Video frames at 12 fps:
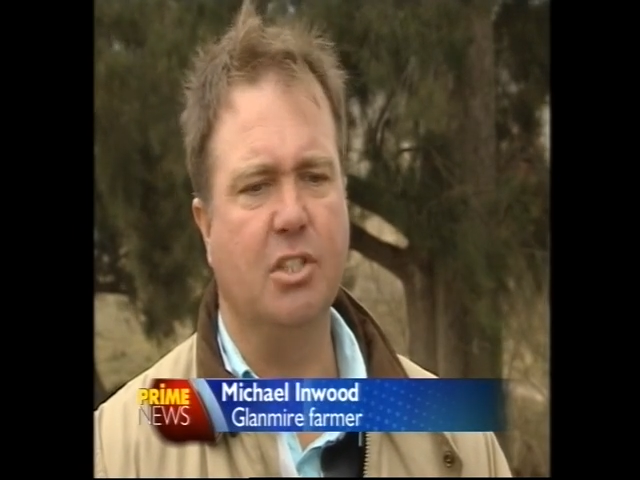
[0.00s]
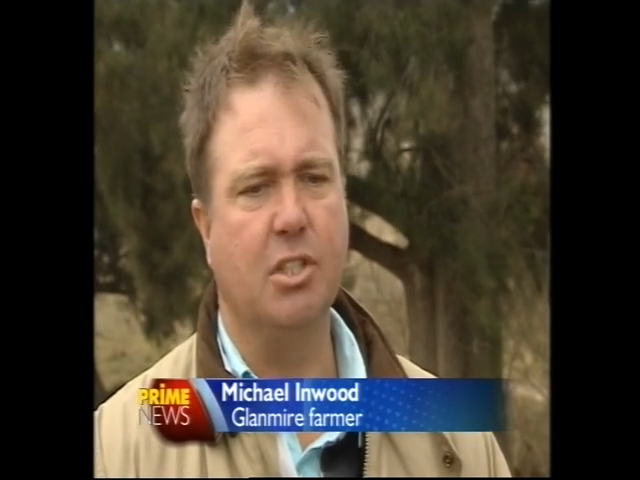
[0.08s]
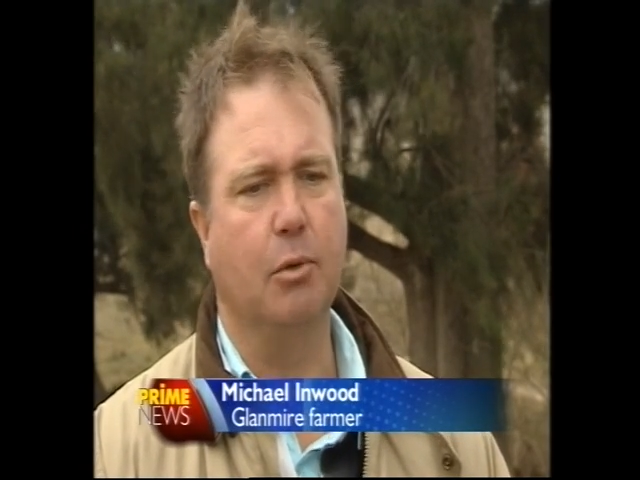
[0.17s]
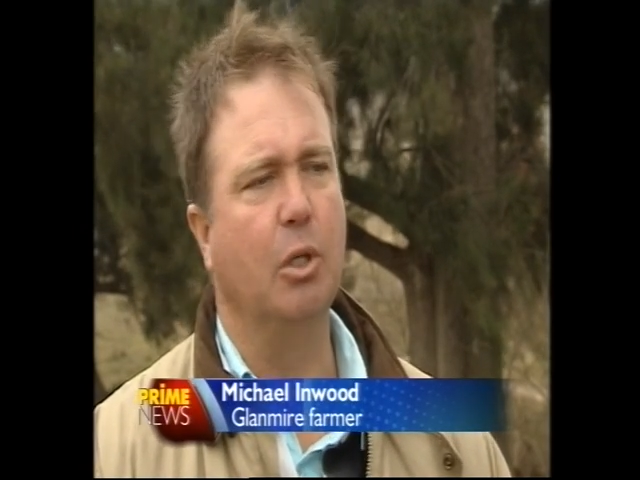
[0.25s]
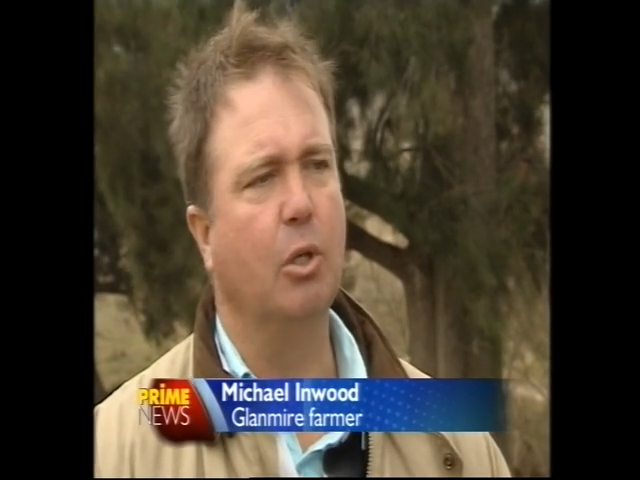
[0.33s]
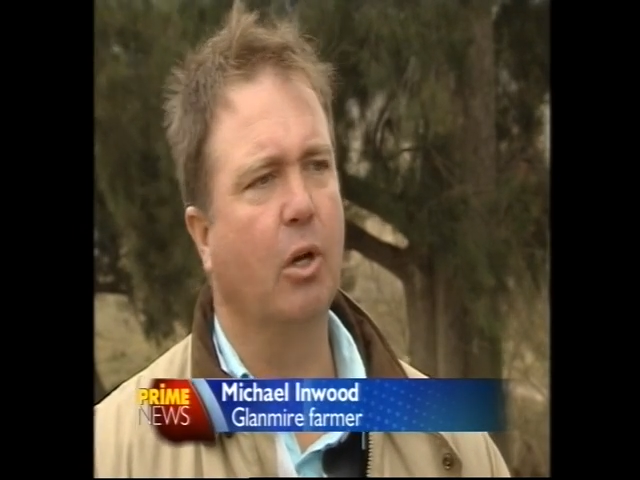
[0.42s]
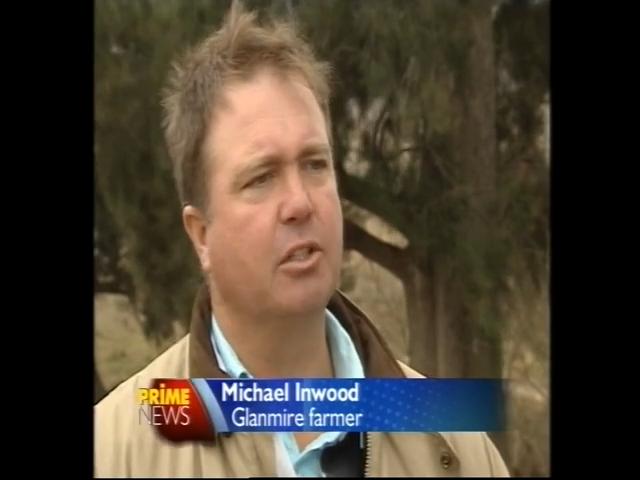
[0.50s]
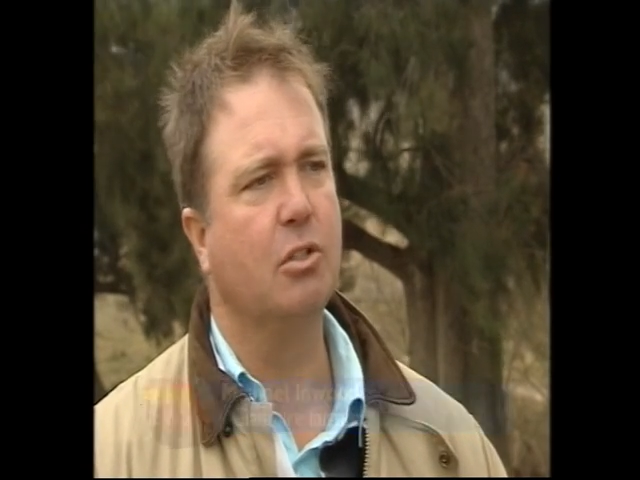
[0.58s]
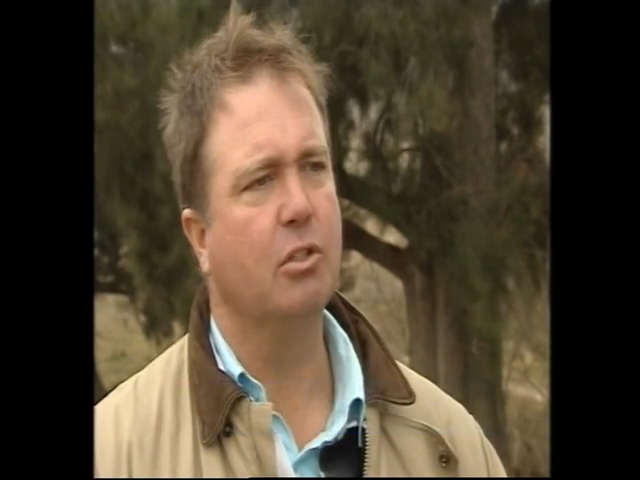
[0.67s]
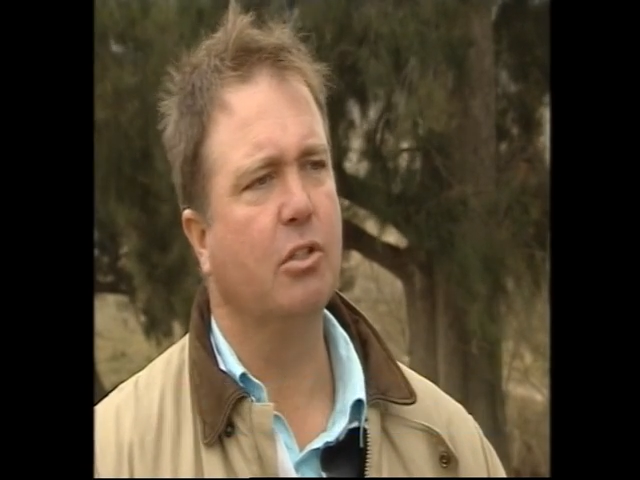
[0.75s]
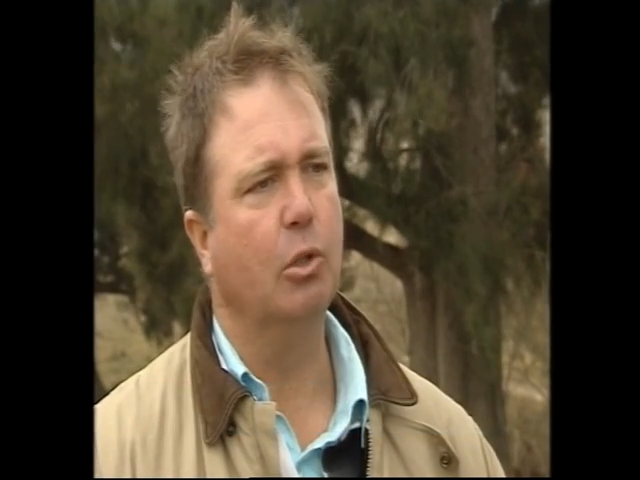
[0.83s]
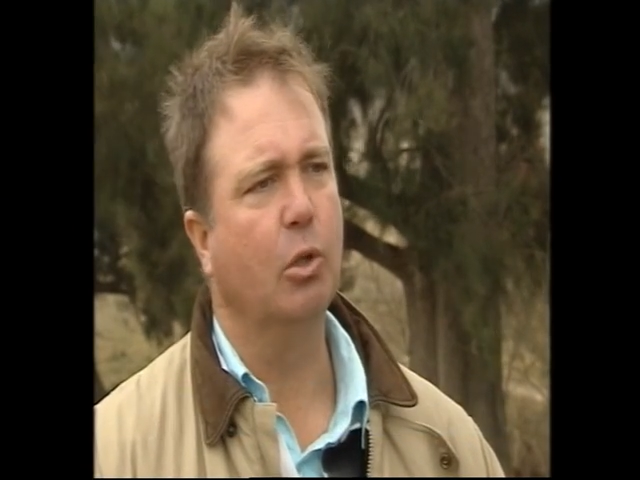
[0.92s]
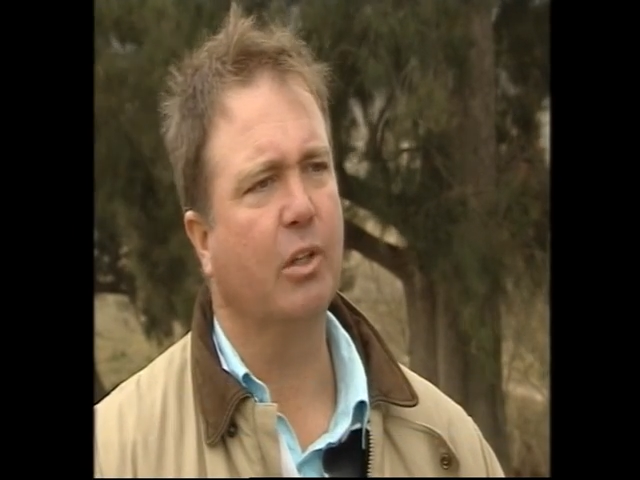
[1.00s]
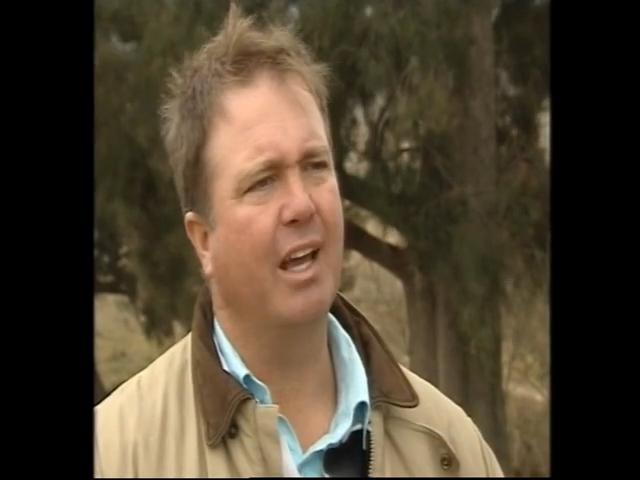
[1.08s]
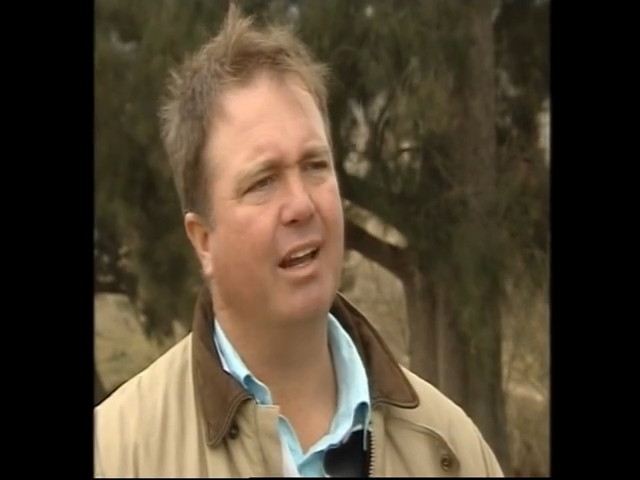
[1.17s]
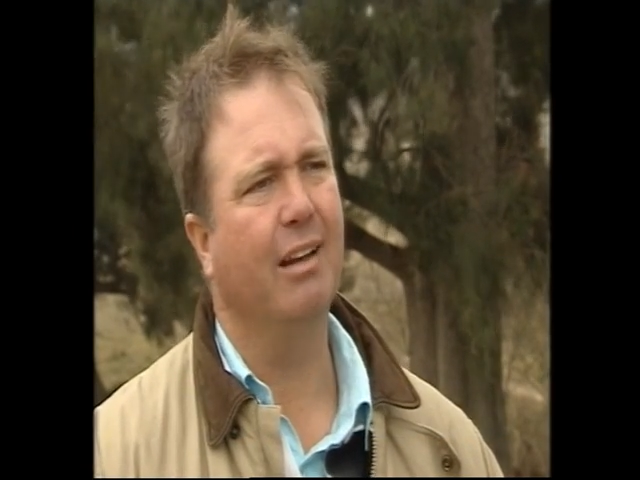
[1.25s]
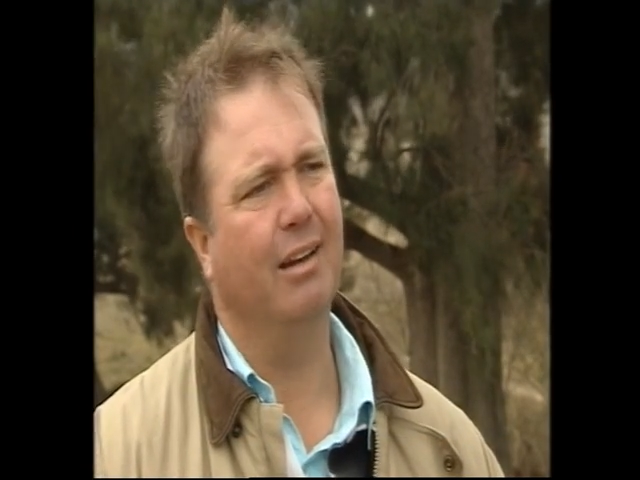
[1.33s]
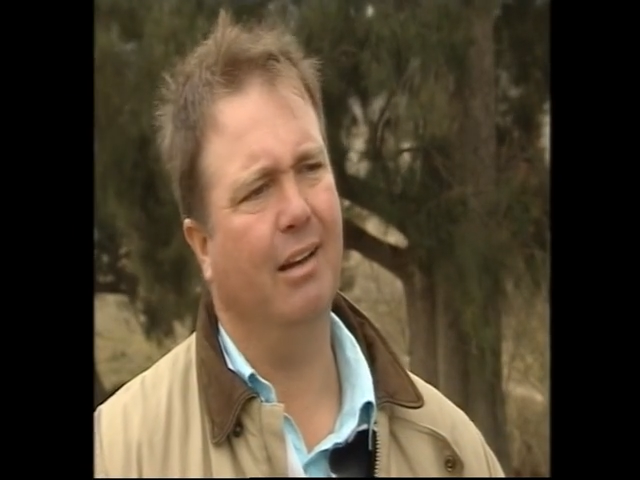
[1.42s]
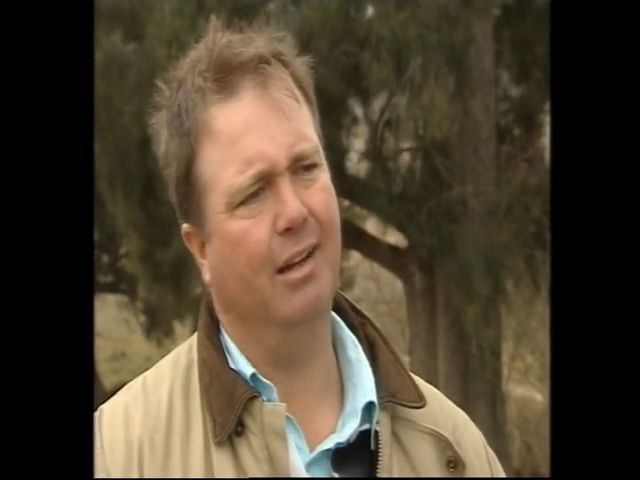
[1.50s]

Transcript: gee, we'd like to look at that